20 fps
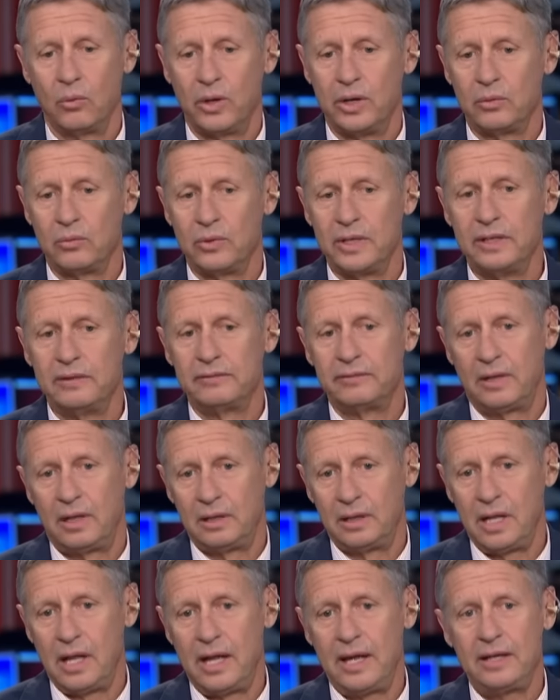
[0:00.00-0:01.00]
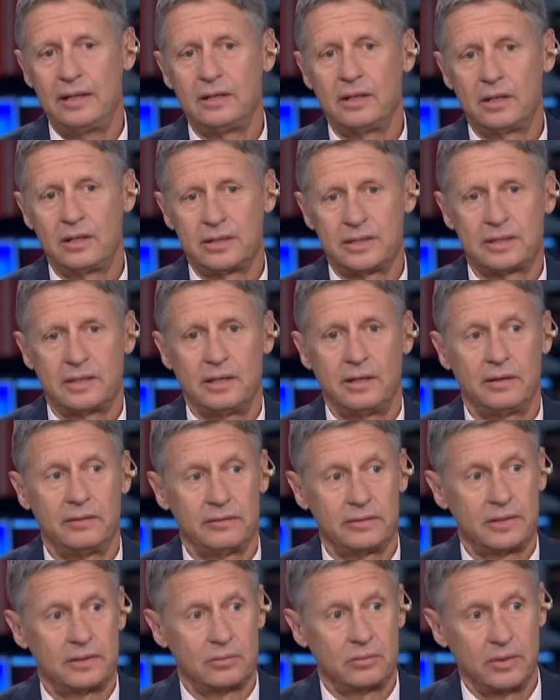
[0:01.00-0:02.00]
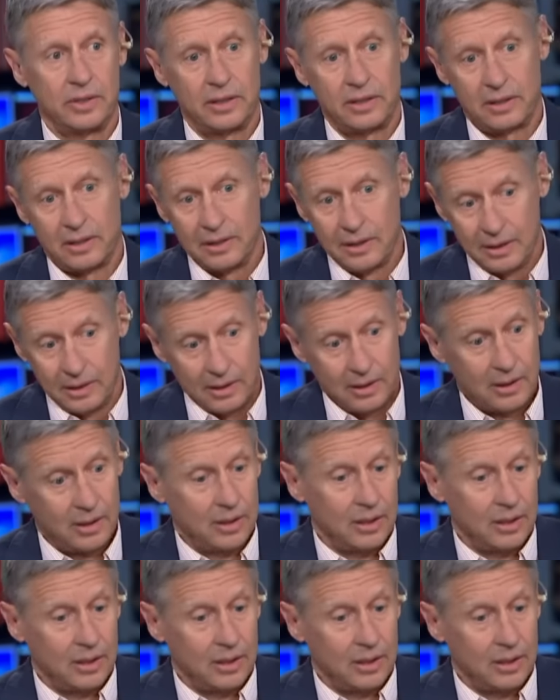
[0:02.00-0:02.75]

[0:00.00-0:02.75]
But when we've aligned ourselves with,